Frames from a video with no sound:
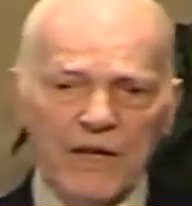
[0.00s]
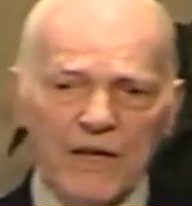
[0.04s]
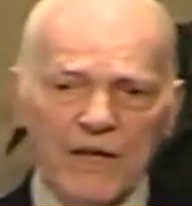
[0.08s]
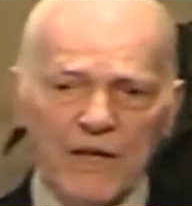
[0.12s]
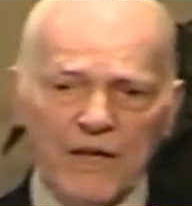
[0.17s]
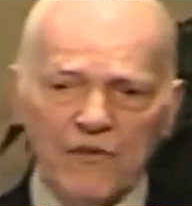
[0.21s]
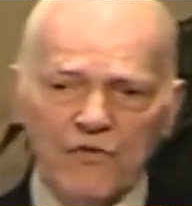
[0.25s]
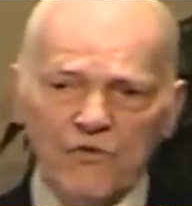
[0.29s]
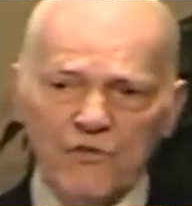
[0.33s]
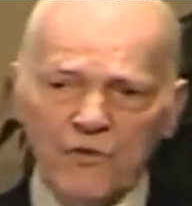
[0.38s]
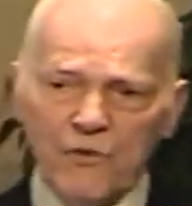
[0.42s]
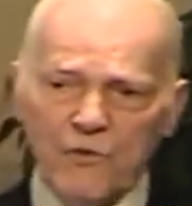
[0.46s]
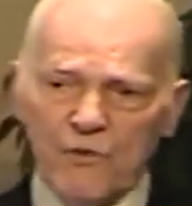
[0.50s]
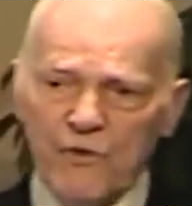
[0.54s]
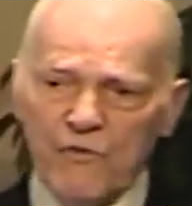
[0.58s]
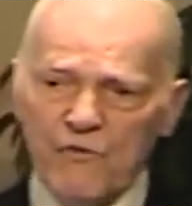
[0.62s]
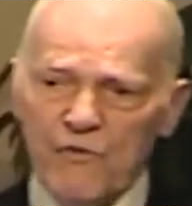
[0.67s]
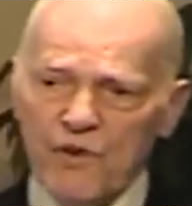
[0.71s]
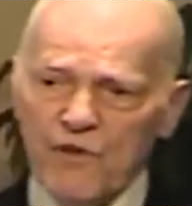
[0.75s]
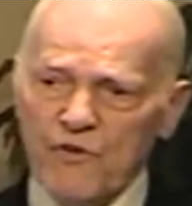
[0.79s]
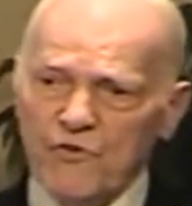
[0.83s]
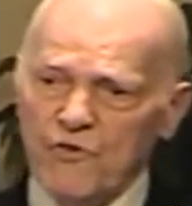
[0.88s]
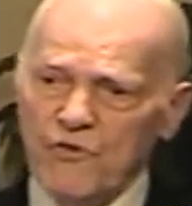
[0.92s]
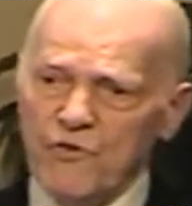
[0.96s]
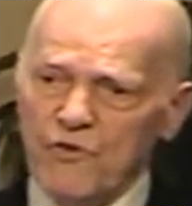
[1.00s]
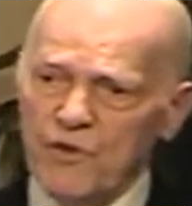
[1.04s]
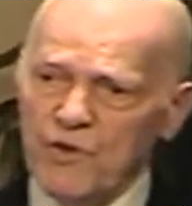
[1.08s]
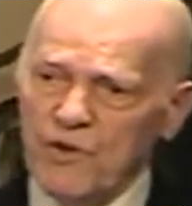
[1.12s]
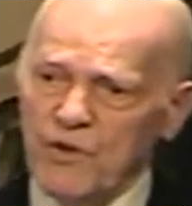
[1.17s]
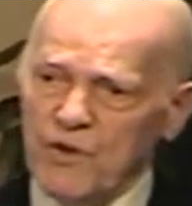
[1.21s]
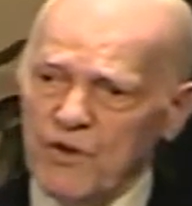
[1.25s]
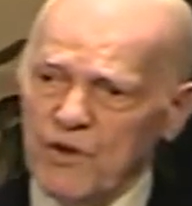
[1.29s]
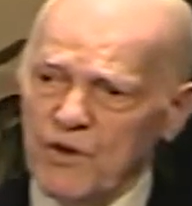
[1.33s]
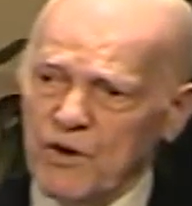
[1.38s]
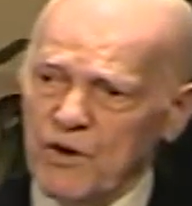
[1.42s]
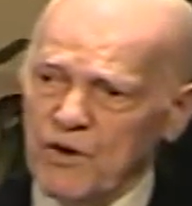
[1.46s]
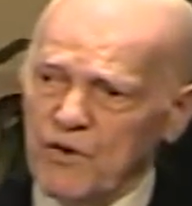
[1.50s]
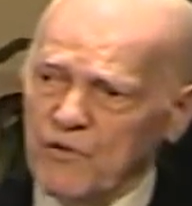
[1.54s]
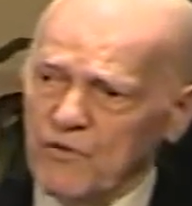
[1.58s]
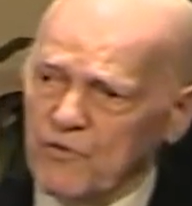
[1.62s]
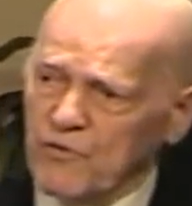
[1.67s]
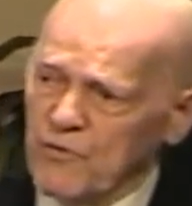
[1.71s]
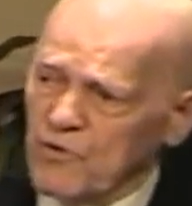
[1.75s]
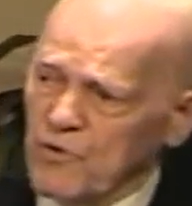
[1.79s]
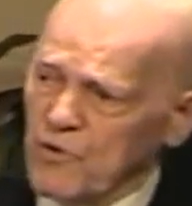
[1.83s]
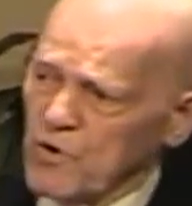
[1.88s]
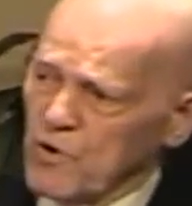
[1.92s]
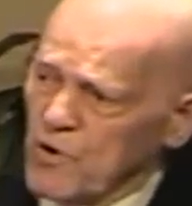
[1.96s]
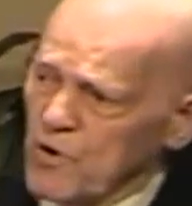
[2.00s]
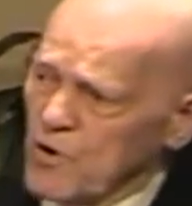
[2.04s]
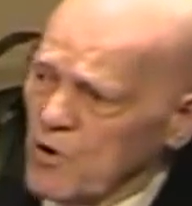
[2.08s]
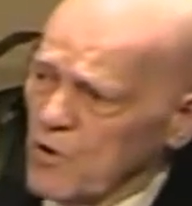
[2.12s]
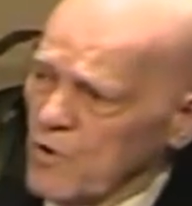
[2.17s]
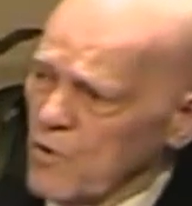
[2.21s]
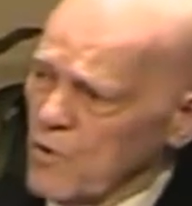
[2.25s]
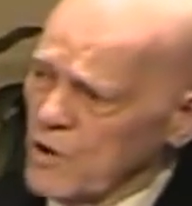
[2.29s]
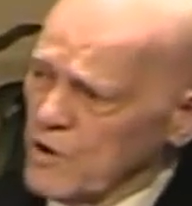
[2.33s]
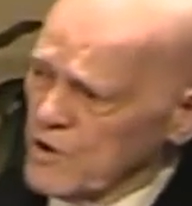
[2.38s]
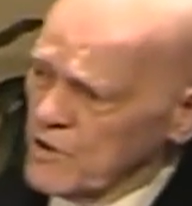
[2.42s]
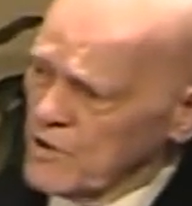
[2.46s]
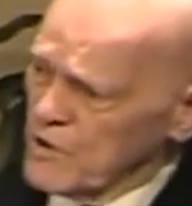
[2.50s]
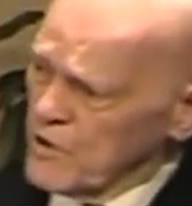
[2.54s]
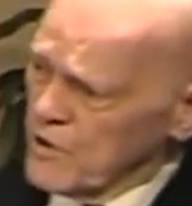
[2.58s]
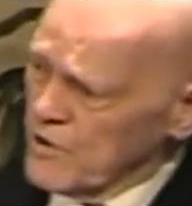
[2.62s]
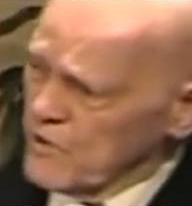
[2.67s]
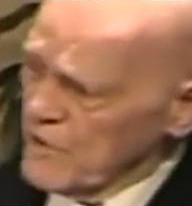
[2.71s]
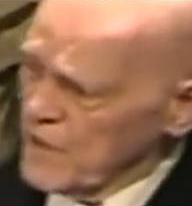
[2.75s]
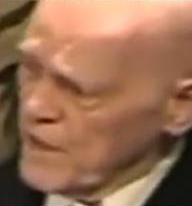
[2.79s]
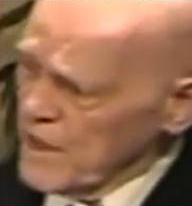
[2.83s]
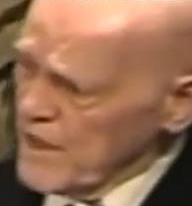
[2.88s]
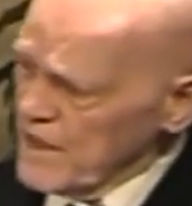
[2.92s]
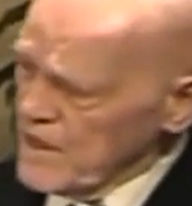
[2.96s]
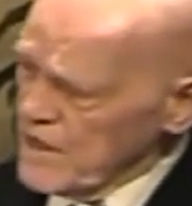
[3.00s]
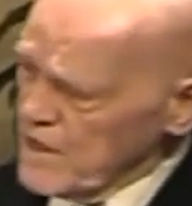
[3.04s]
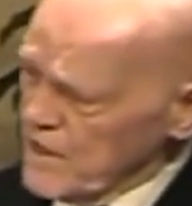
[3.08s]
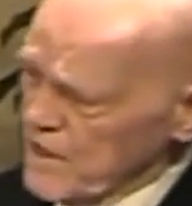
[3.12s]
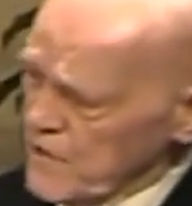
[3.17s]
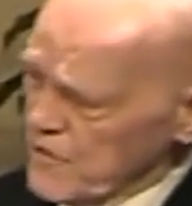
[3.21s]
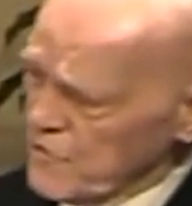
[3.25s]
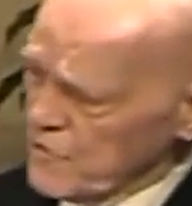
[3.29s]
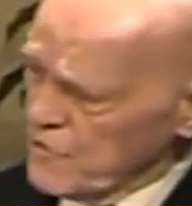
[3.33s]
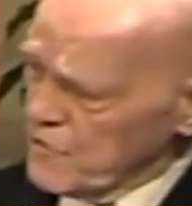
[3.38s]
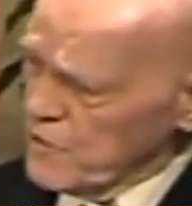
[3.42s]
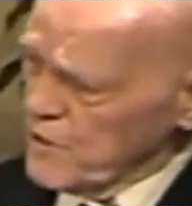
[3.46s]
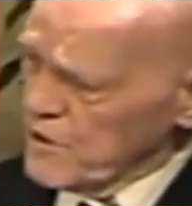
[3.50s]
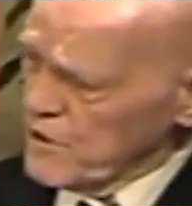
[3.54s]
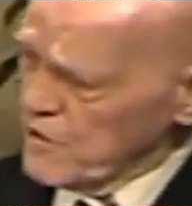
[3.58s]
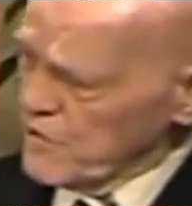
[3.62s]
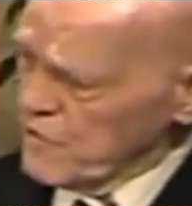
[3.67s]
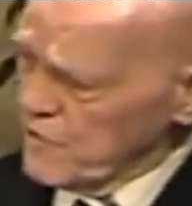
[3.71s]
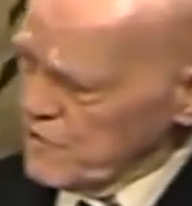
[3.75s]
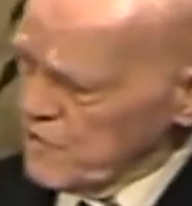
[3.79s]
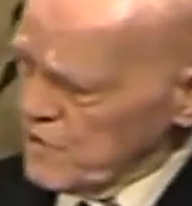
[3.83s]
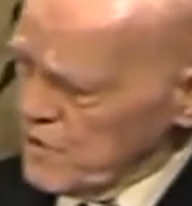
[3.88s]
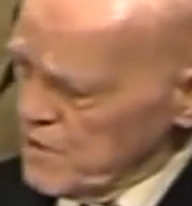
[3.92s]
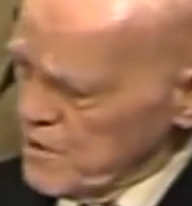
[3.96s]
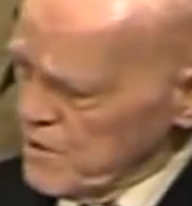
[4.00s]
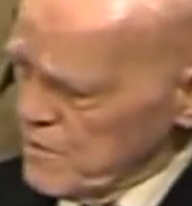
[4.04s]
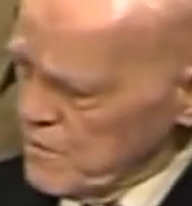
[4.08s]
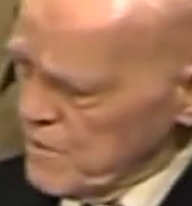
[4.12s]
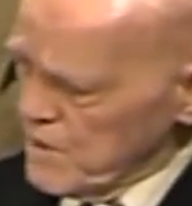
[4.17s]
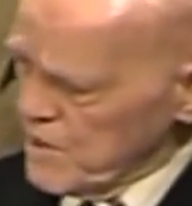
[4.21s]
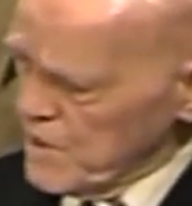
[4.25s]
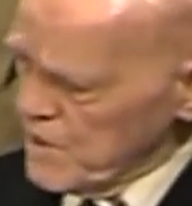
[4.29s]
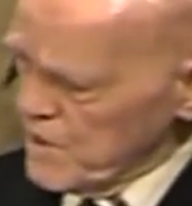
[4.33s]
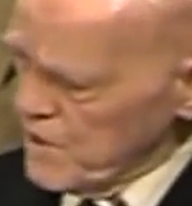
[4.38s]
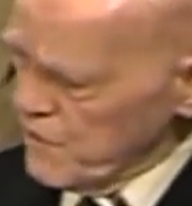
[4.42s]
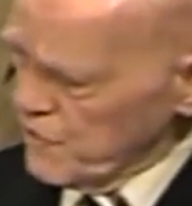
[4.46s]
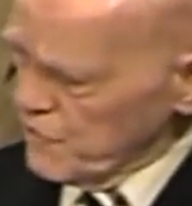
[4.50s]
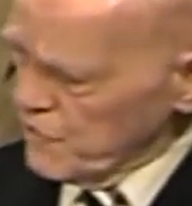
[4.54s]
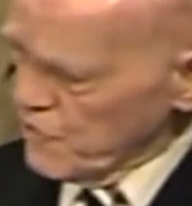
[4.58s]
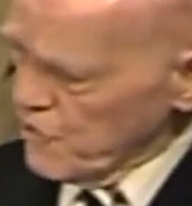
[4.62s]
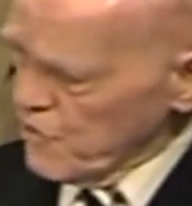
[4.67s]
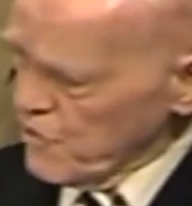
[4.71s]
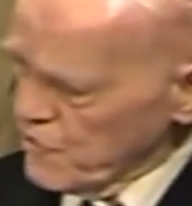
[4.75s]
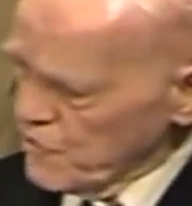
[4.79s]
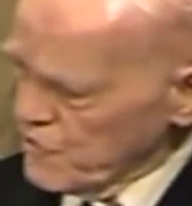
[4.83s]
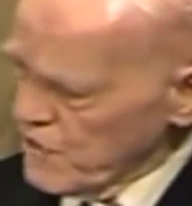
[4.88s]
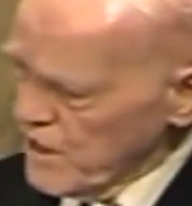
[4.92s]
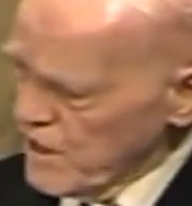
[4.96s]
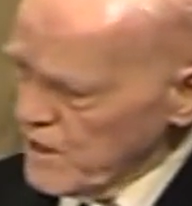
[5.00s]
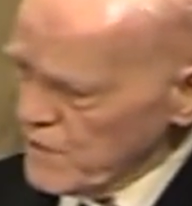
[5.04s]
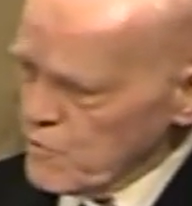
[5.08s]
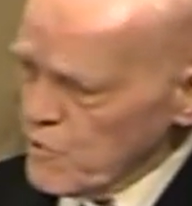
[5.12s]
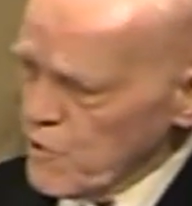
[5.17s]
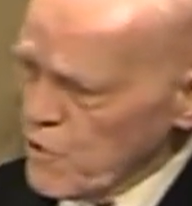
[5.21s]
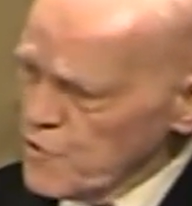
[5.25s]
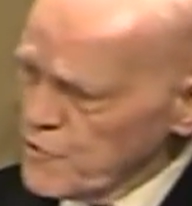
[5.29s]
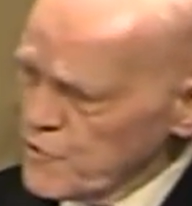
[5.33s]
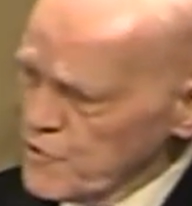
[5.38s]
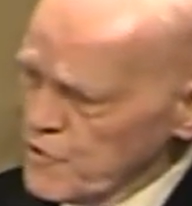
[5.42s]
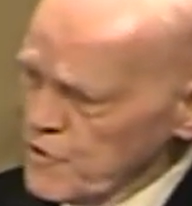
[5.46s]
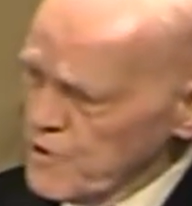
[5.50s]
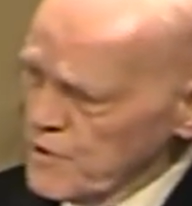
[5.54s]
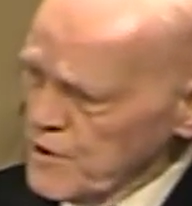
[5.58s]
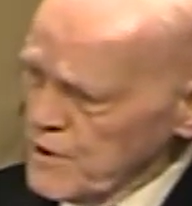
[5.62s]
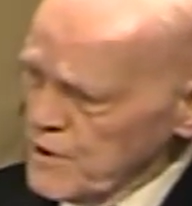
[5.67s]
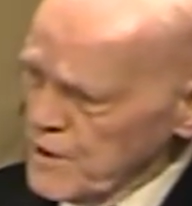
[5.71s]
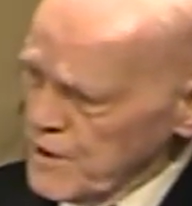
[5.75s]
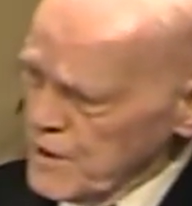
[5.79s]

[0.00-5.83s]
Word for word: It's a revision of what uh, the lady has written many years ago, Janet Mosier